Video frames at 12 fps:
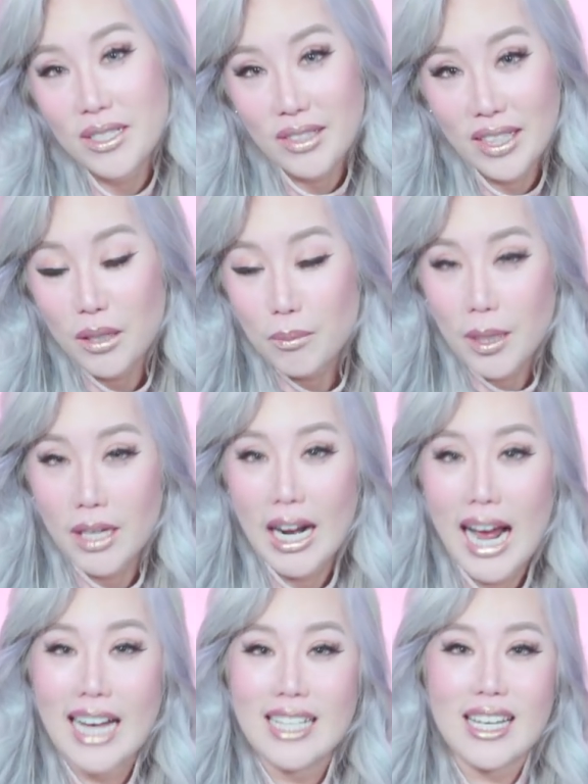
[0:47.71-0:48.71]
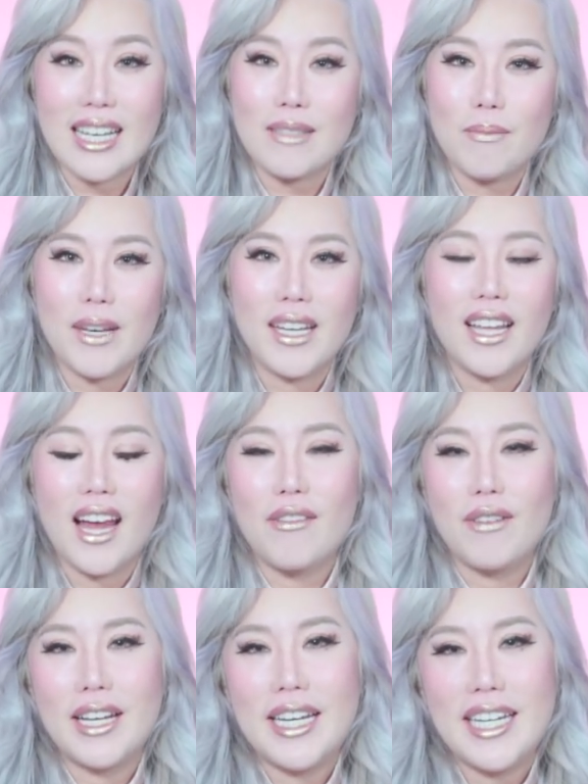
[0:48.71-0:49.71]
you think about us as being like
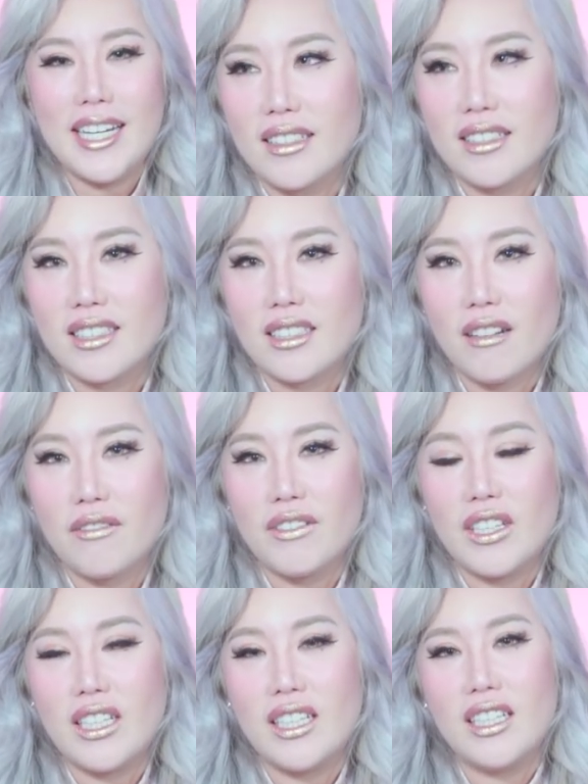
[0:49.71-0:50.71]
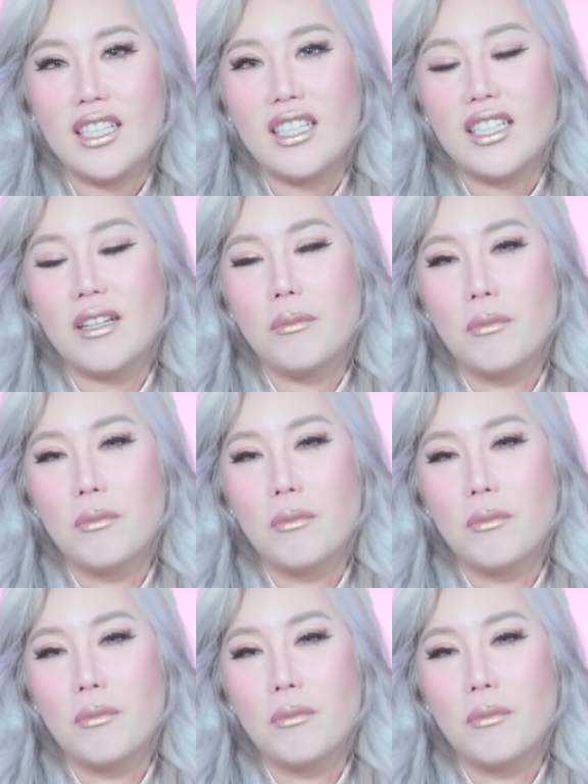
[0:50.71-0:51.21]
really stuffy,